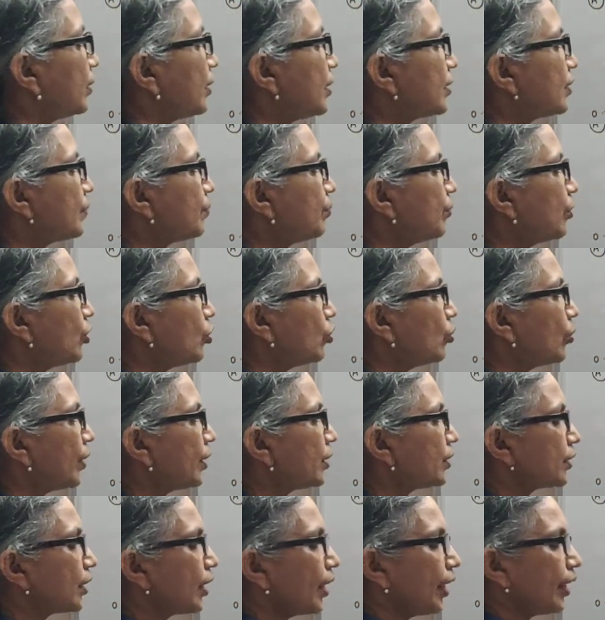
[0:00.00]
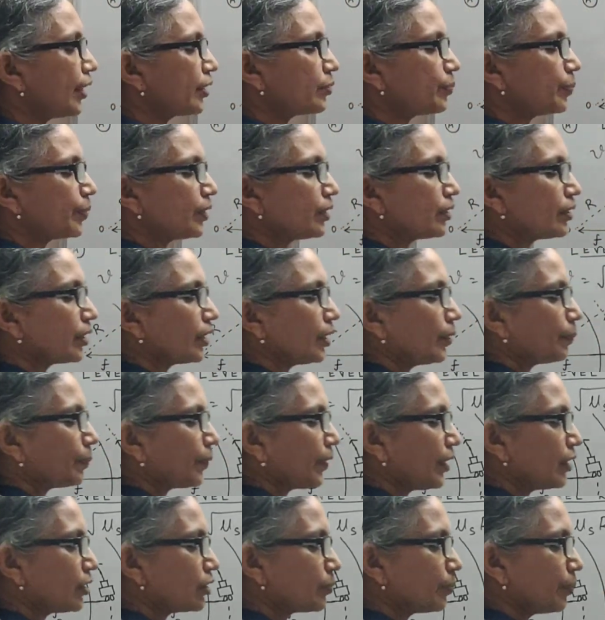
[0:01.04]
but this mu s has been
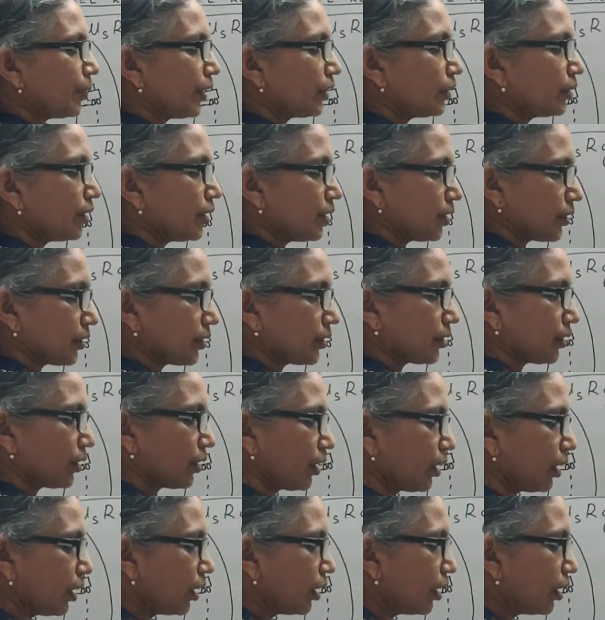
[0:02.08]
replaced by this.